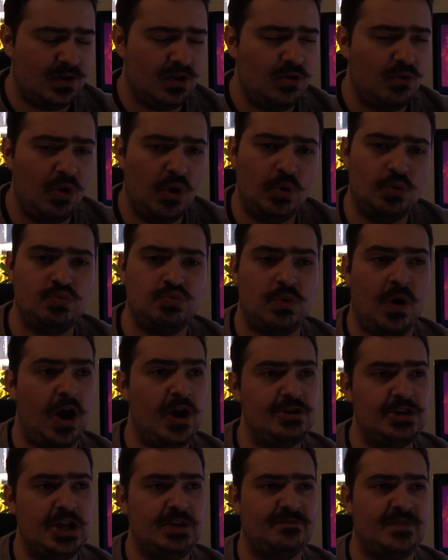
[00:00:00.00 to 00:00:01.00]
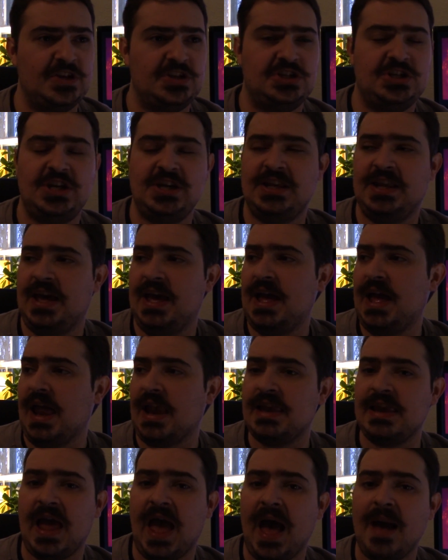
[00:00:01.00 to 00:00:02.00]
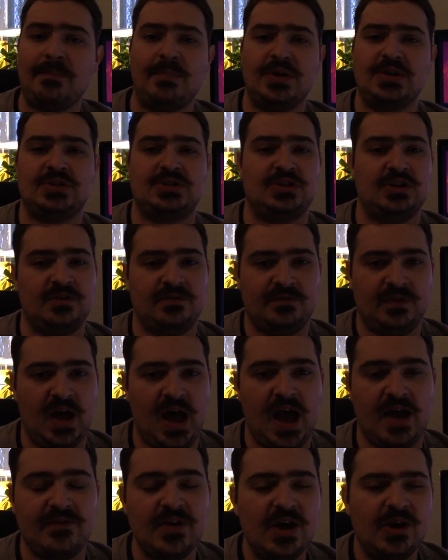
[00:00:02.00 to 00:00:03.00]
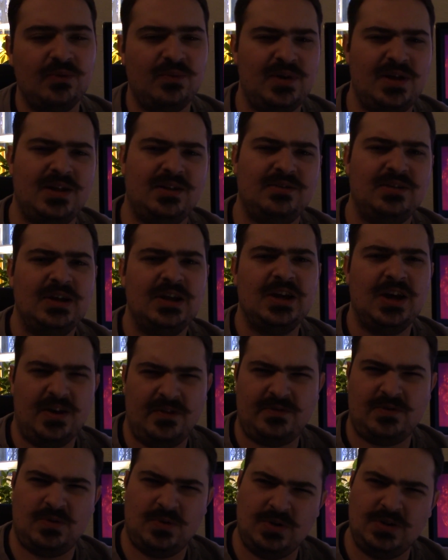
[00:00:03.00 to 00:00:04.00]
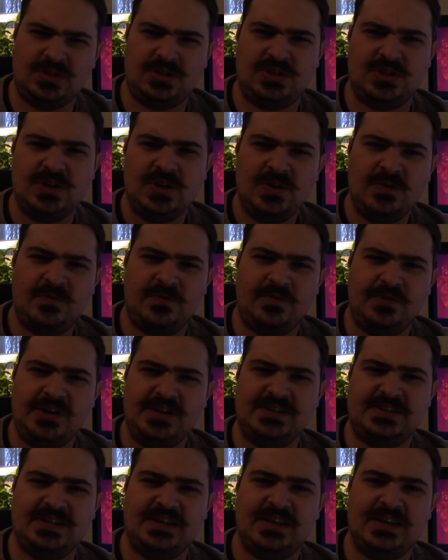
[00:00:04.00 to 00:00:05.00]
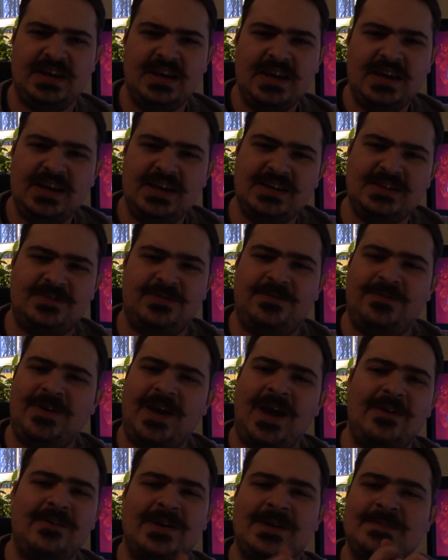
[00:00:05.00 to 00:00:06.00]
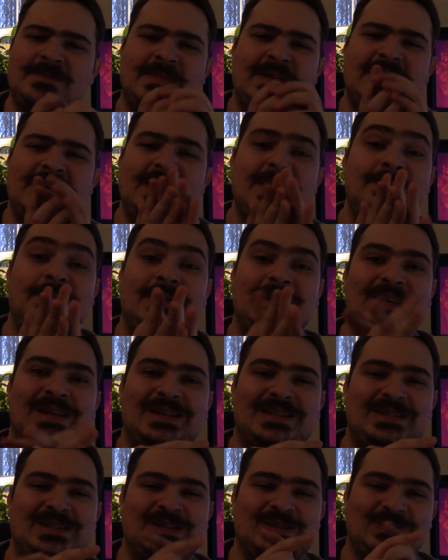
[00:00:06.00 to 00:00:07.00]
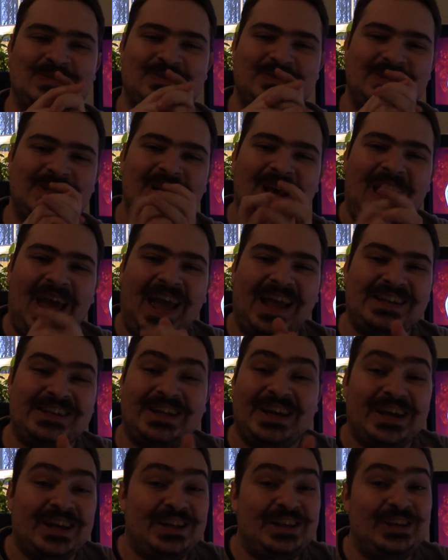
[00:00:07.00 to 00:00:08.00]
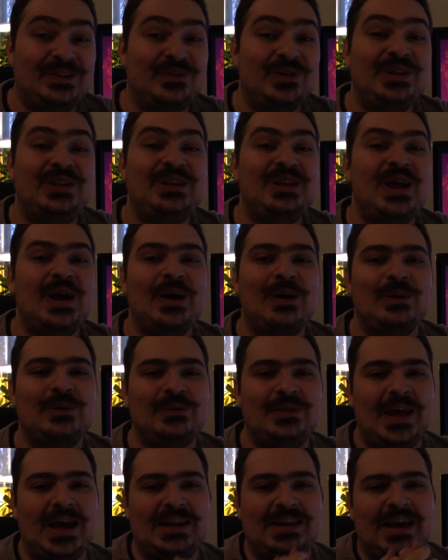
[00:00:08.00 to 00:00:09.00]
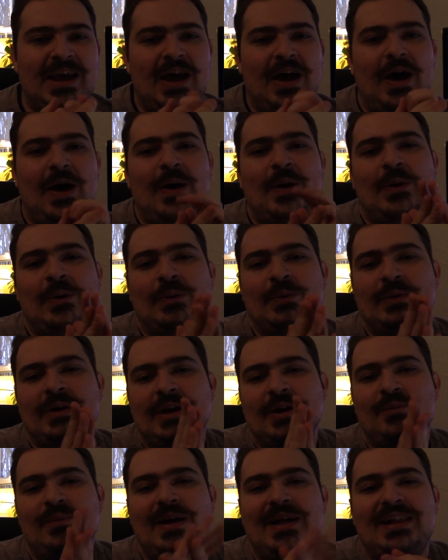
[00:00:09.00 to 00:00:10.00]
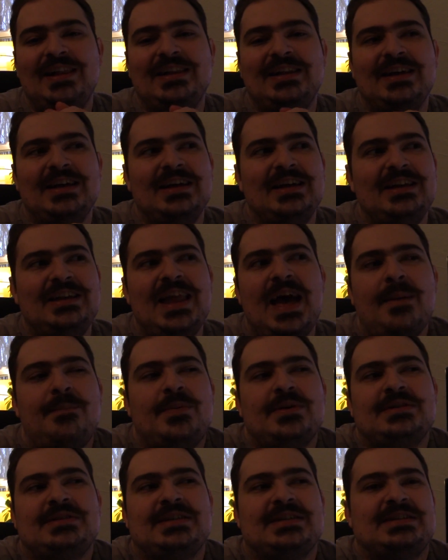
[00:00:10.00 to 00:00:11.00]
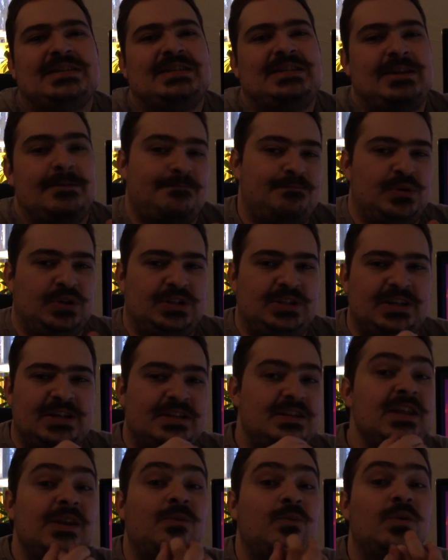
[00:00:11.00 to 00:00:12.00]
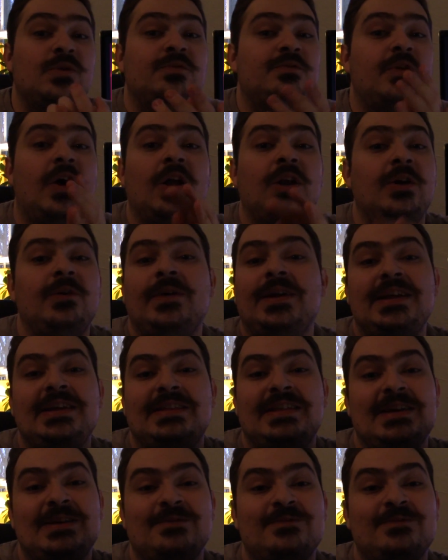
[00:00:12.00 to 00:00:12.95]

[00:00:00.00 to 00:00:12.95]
Well, why did Vegeta and Nappa survive? Well, of course, Frieza is very manipulative and would know that, oh, well, Nappa's a simpleton and will follow anything